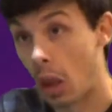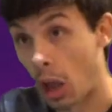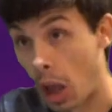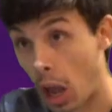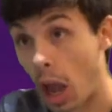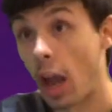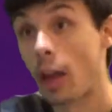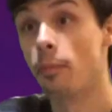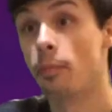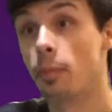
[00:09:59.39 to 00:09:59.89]

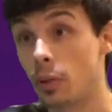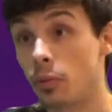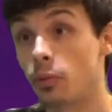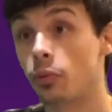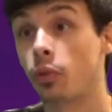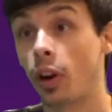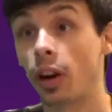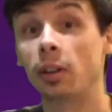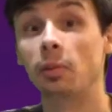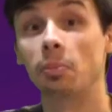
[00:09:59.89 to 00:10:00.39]
I'd been
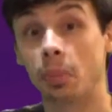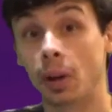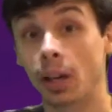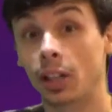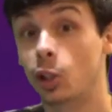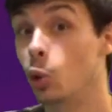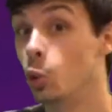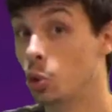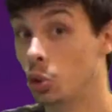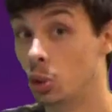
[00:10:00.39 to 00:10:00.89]
frightened by
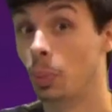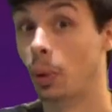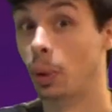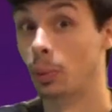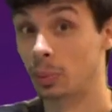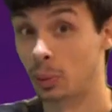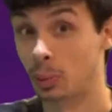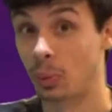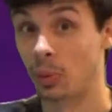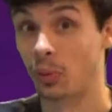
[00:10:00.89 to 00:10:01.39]

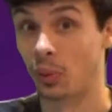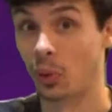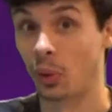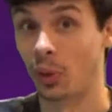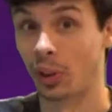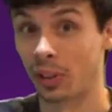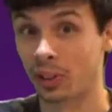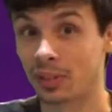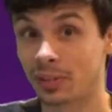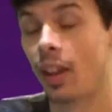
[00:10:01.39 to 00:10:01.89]
Goosebumps
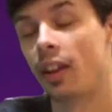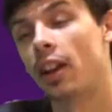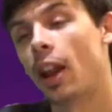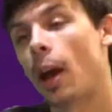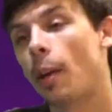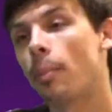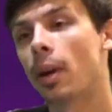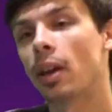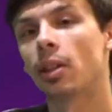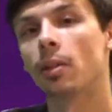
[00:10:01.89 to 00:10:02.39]
before.
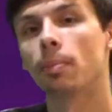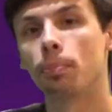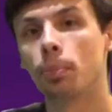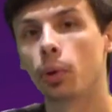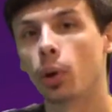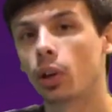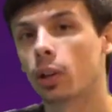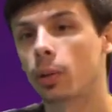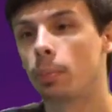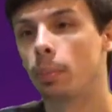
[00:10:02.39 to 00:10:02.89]
Not by the
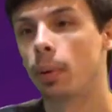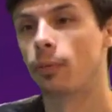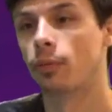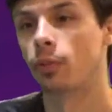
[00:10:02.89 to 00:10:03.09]
book, but